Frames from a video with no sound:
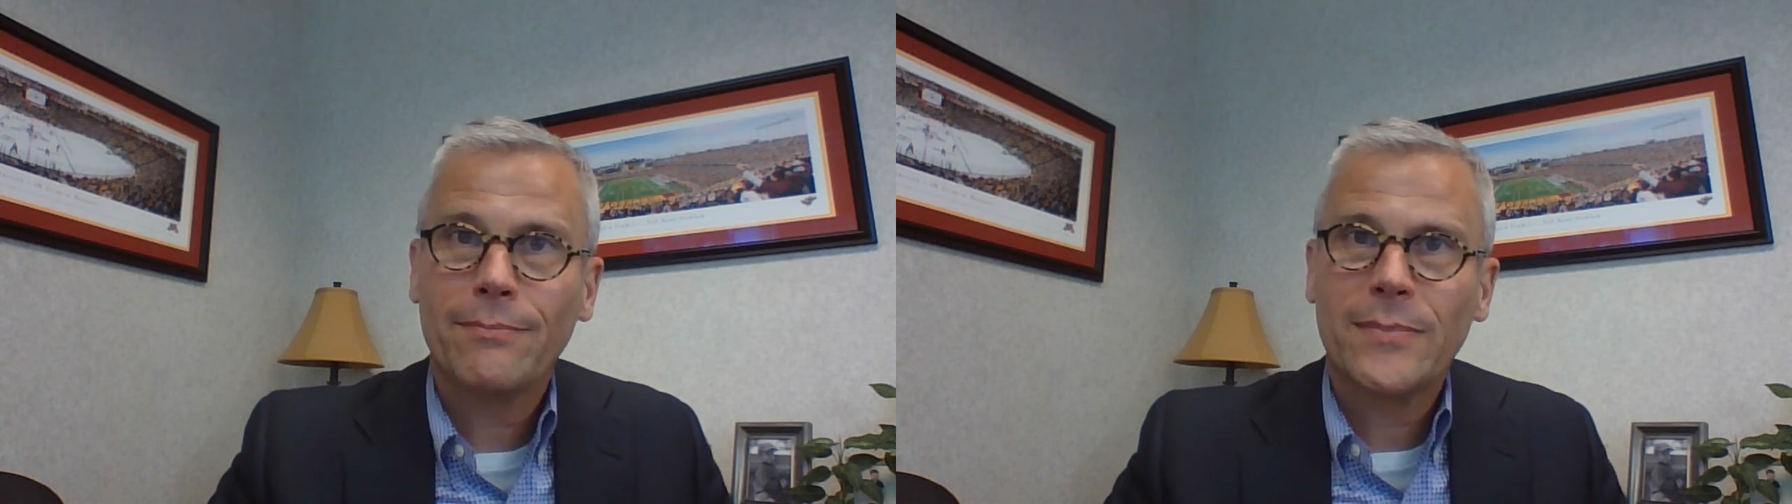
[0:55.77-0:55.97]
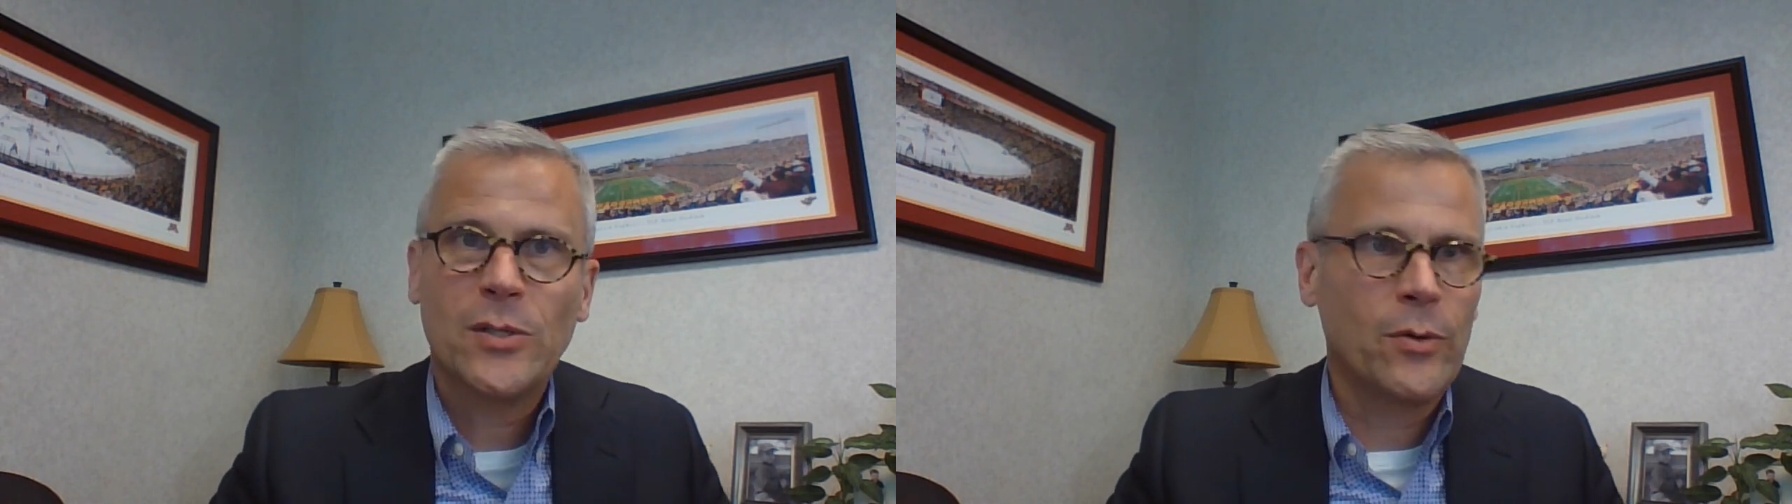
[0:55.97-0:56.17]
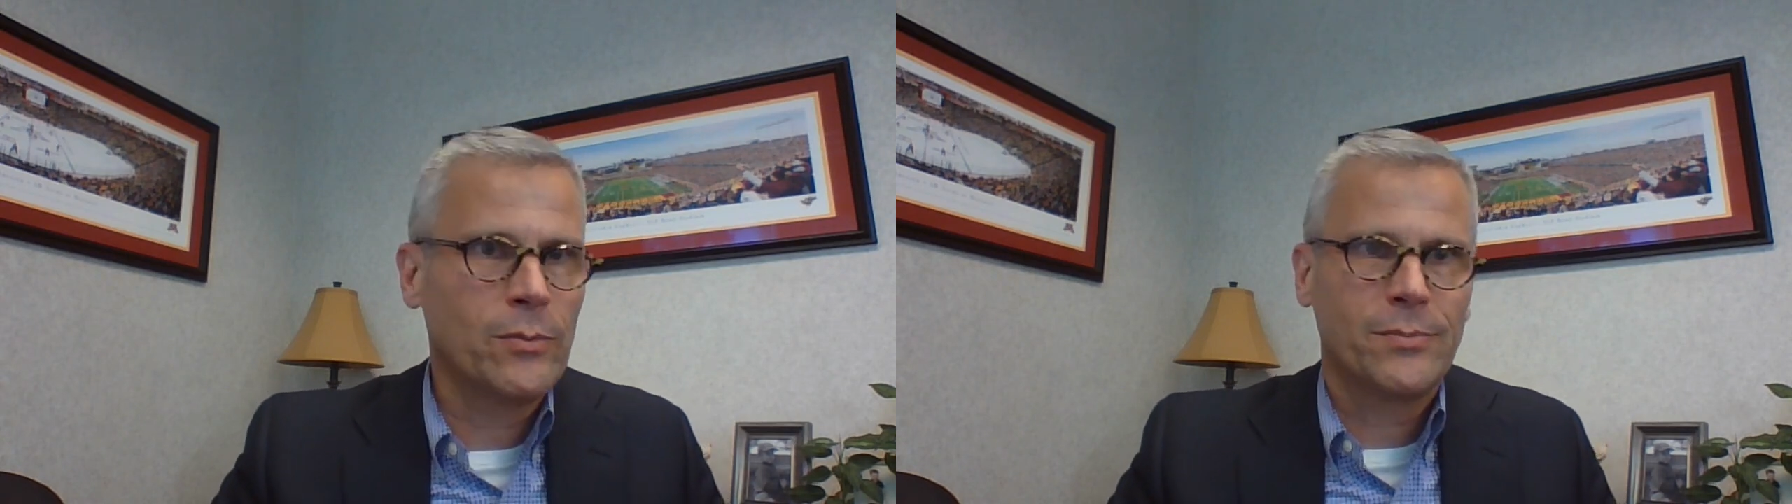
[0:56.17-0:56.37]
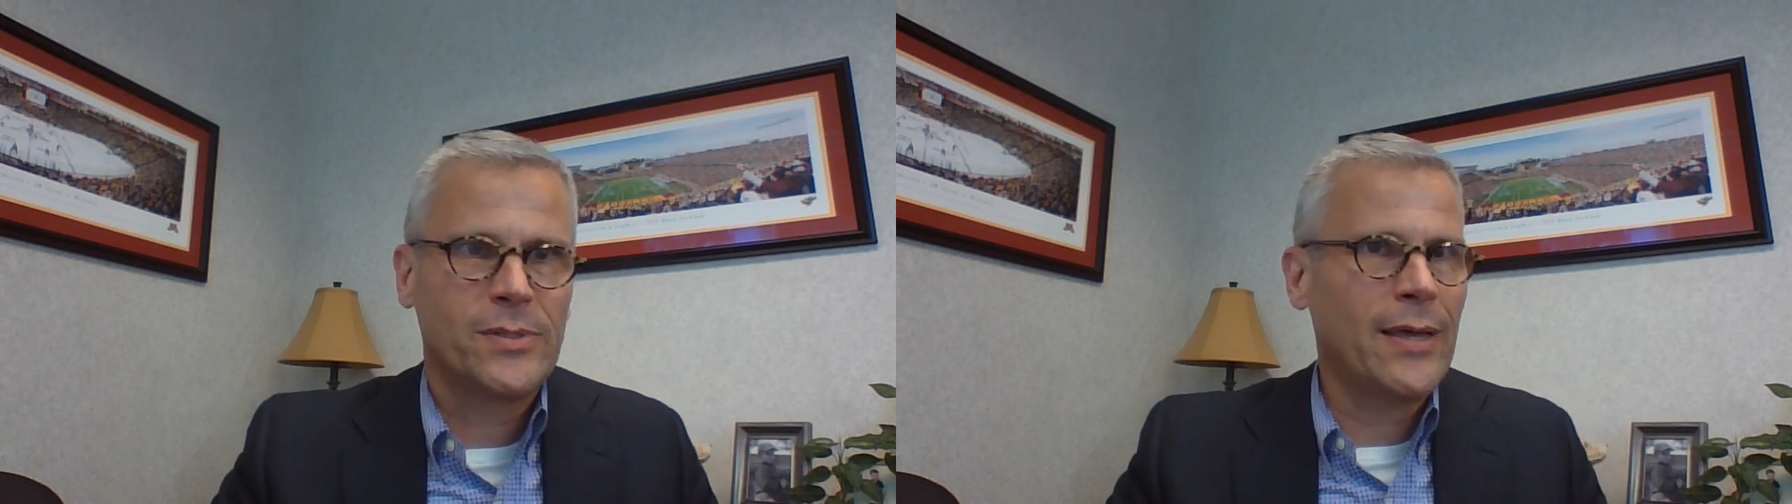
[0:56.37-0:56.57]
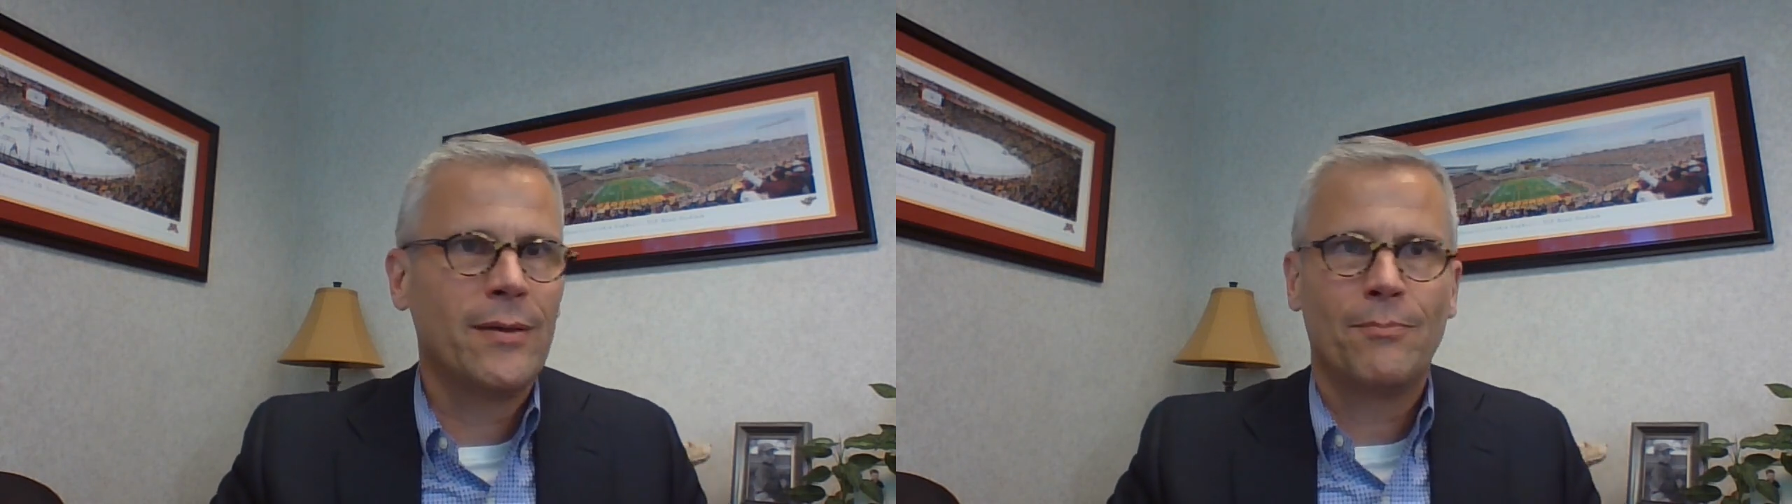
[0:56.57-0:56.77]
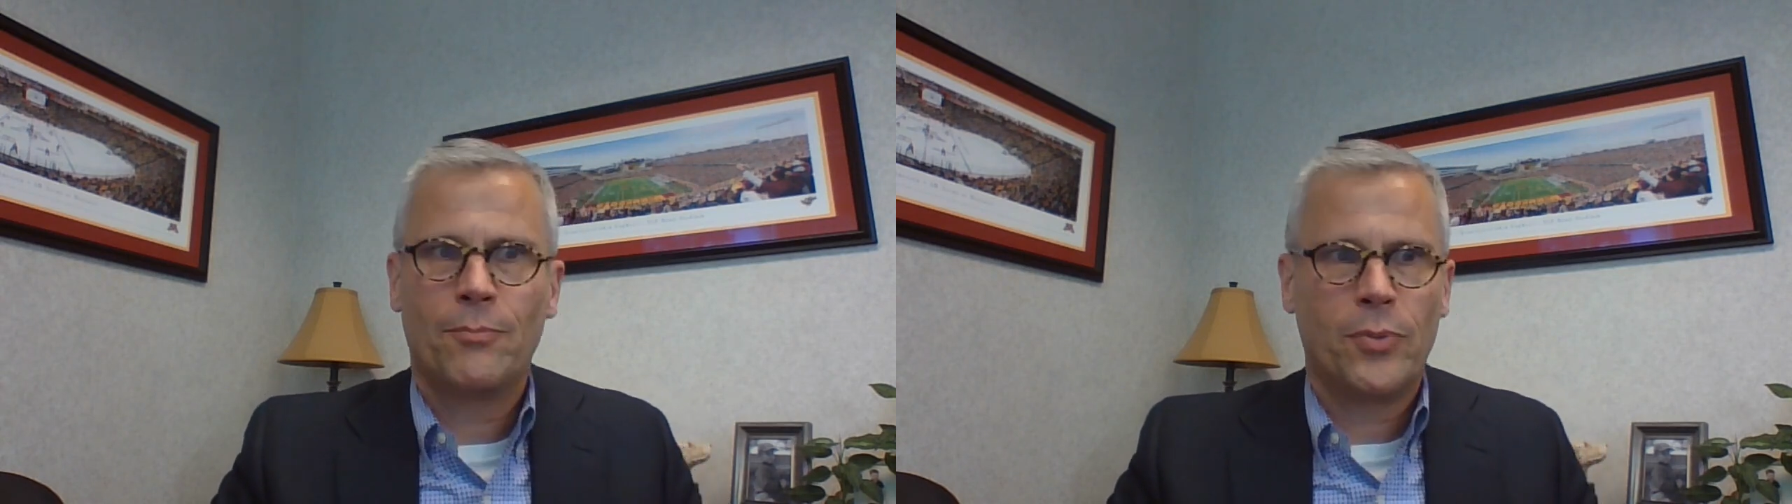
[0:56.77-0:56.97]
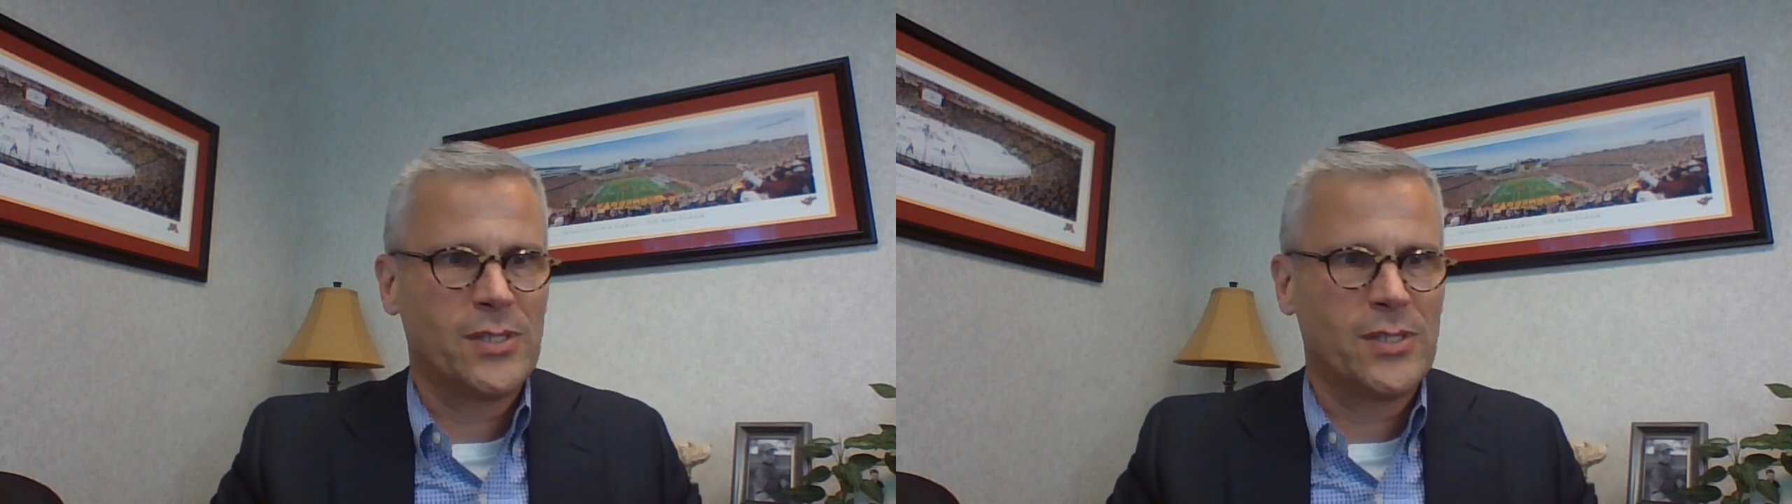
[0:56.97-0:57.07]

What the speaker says: So say you put